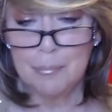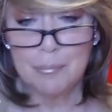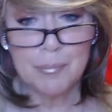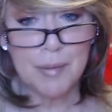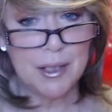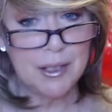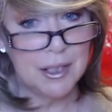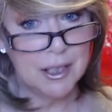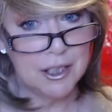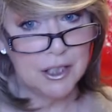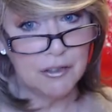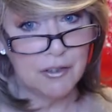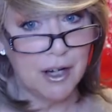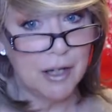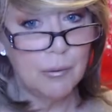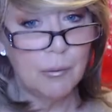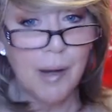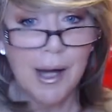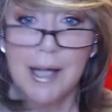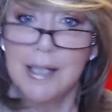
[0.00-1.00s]
in these
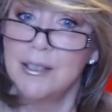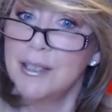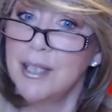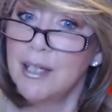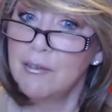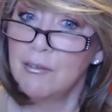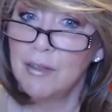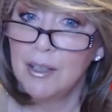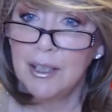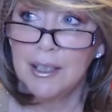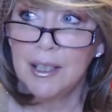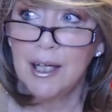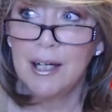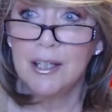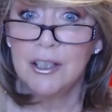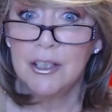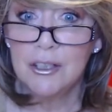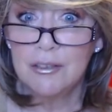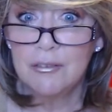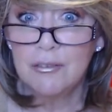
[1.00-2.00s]
red wines, that really are
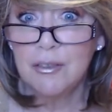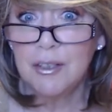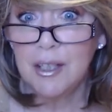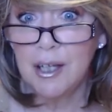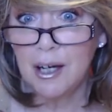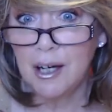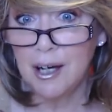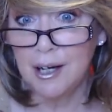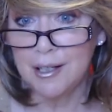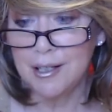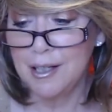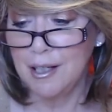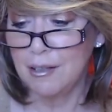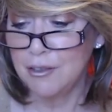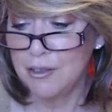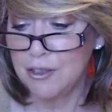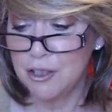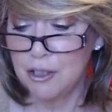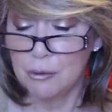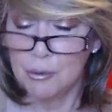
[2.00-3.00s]
good for your heart
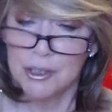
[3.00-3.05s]
health too.